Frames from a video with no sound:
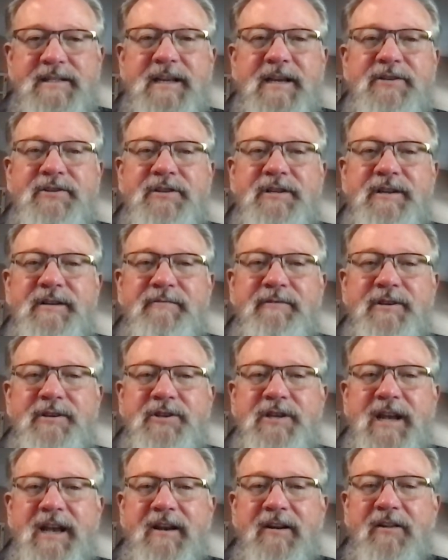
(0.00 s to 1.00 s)
section of the
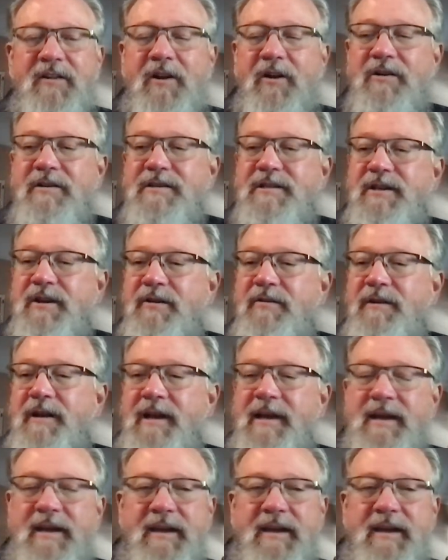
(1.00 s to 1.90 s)
channel also,